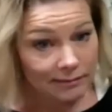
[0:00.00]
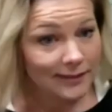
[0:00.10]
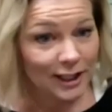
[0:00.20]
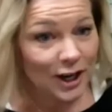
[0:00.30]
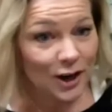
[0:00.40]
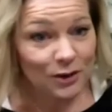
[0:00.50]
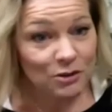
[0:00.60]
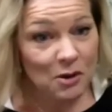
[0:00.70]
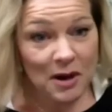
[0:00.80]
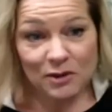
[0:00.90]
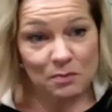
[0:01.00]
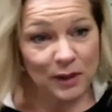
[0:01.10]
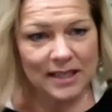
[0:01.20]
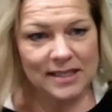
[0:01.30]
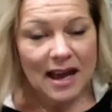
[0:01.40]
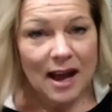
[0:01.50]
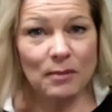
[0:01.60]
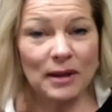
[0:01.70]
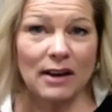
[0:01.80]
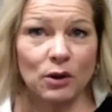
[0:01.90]
You know, you don't have to, because
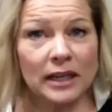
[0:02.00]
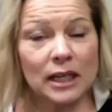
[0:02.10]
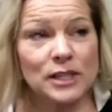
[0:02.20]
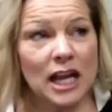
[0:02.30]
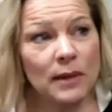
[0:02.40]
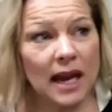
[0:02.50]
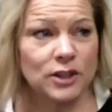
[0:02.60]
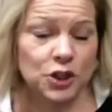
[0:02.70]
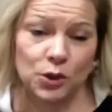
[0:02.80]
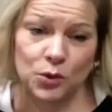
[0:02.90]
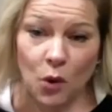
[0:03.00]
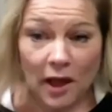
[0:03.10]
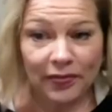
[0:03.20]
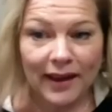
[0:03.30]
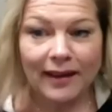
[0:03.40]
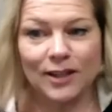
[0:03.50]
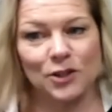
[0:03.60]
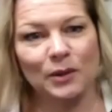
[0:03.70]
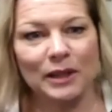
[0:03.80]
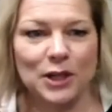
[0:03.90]
I'm like, everyone keeps telling me I have to choose one thing and
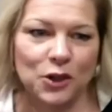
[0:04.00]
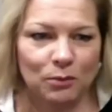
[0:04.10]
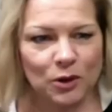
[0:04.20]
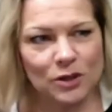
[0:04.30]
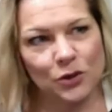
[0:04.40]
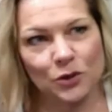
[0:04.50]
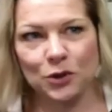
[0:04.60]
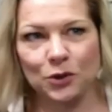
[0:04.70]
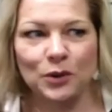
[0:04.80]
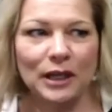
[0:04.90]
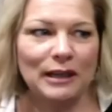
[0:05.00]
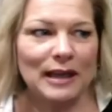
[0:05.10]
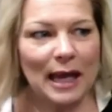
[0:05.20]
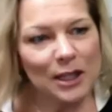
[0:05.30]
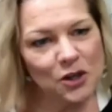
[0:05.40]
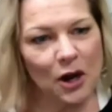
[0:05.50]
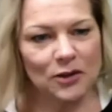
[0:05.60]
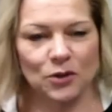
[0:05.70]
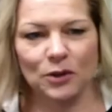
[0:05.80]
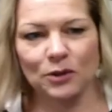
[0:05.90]
do either newborns or do
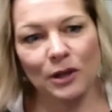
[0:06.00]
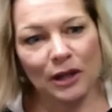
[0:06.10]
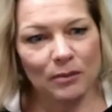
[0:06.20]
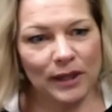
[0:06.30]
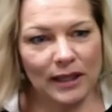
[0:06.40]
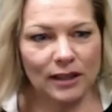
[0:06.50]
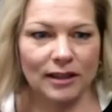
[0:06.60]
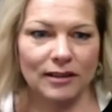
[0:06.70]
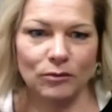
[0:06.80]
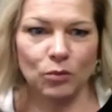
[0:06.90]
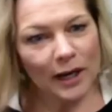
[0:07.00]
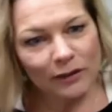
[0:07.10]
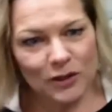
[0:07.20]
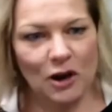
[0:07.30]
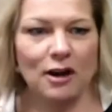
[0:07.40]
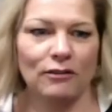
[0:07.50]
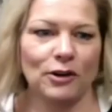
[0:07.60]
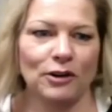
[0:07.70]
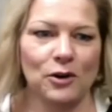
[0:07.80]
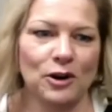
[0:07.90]
headshots or be a wedding
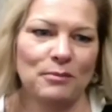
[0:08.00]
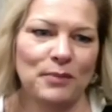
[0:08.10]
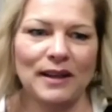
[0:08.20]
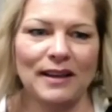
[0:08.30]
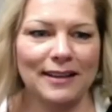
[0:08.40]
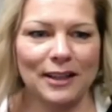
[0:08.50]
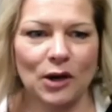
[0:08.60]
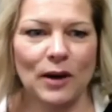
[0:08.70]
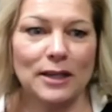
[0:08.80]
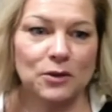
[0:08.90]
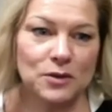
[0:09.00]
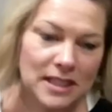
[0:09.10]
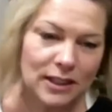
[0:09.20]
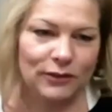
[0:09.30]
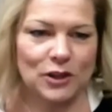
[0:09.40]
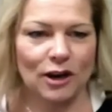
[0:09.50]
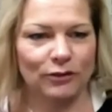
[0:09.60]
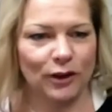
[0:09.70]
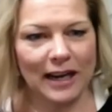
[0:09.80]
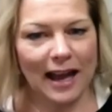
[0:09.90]
photographer or be, you know, a high school senior
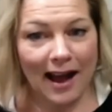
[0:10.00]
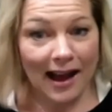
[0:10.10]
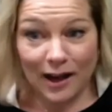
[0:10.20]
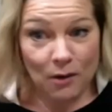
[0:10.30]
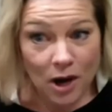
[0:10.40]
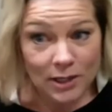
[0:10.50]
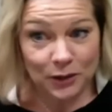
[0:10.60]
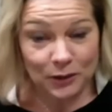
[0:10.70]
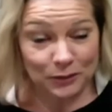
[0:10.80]
photographer. And I don't want to.